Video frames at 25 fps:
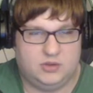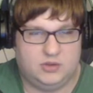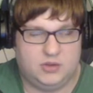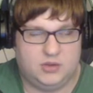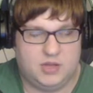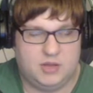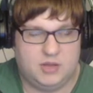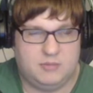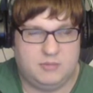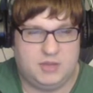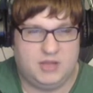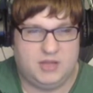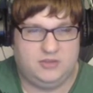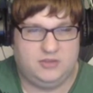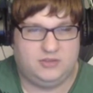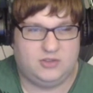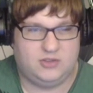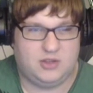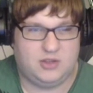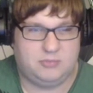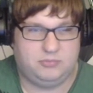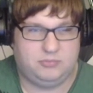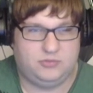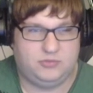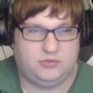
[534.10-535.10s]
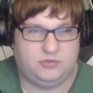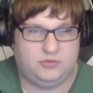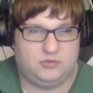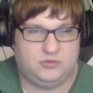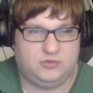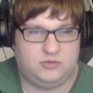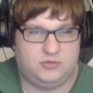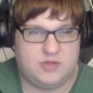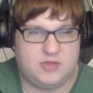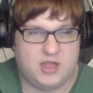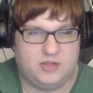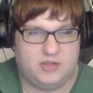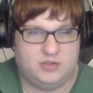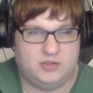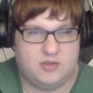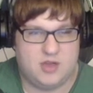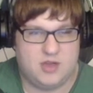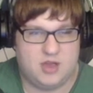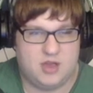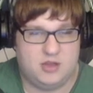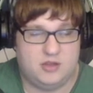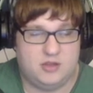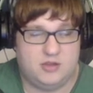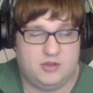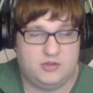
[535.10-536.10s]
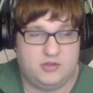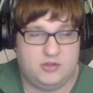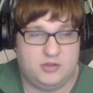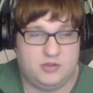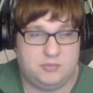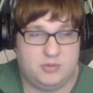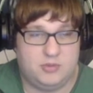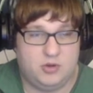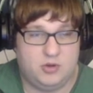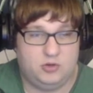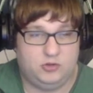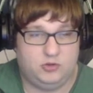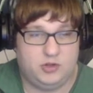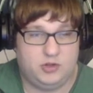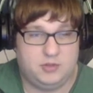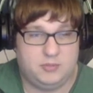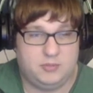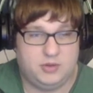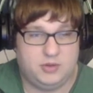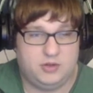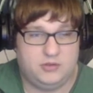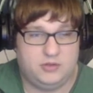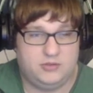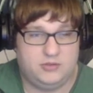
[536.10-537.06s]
I may stop at uh, the Pokemon